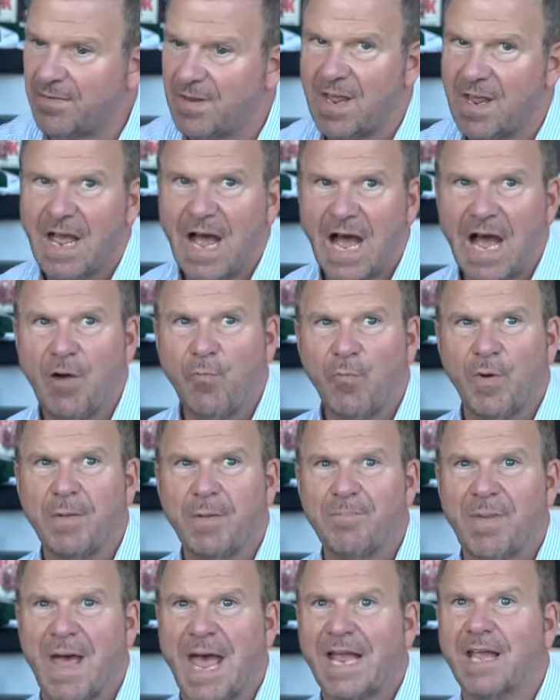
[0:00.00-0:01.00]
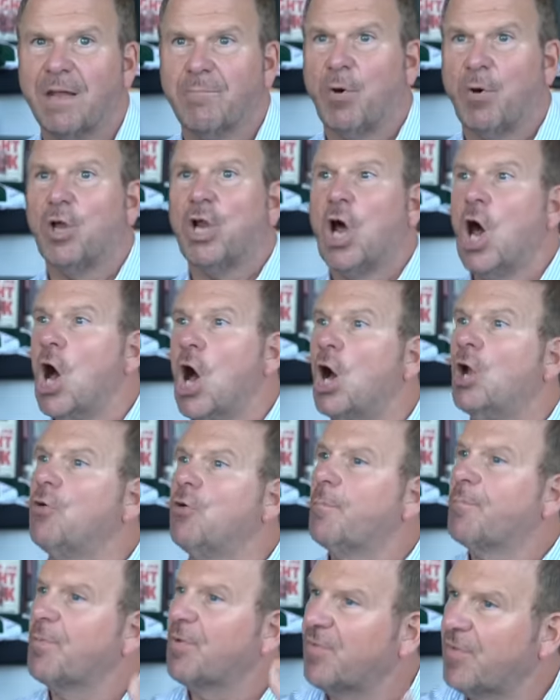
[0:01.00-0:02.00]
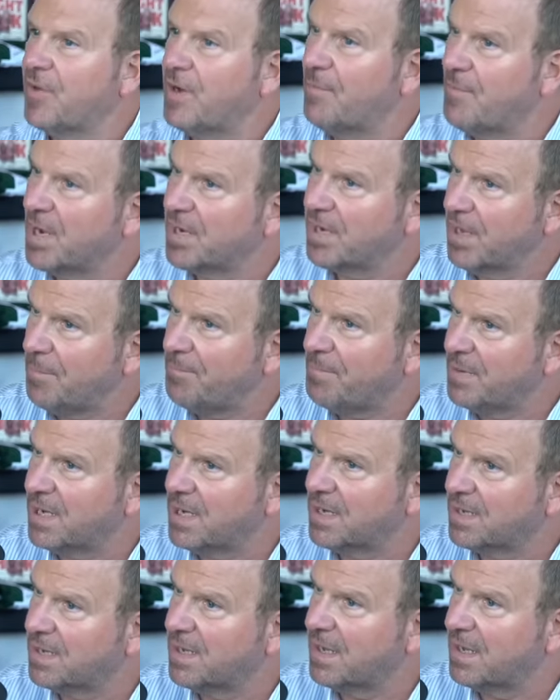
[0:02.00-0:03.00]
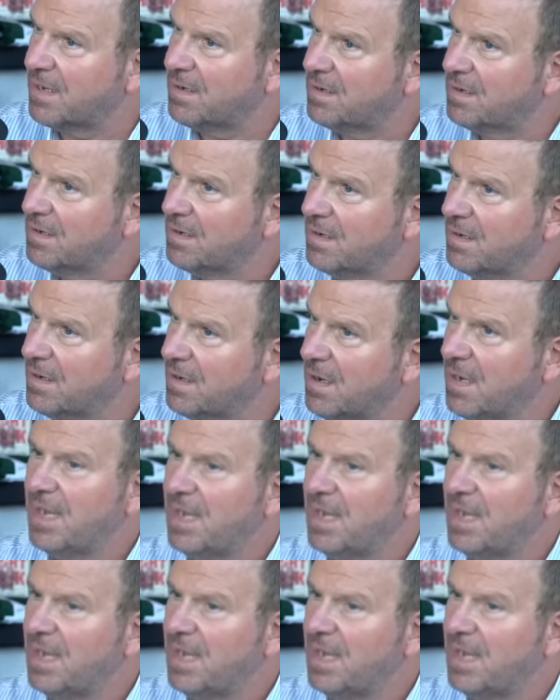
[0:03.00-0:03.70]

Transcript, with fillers: yep. i went back and bought 100% of my company again yep